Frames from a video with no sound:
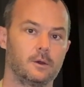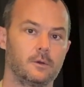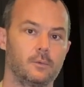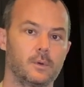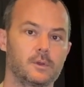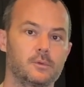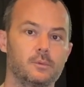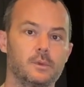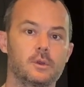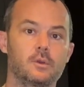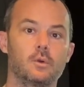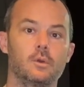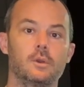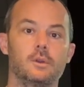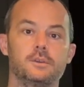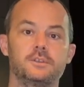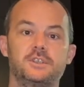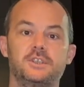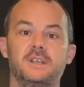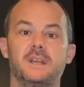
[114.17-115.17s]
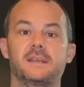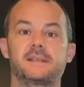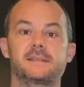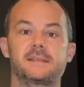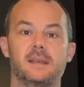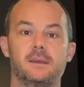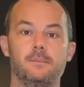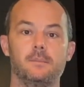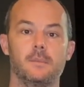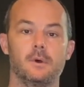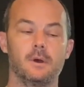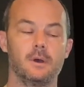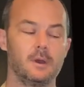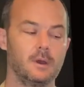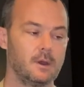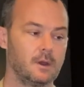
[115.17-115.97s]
what we call the GSM,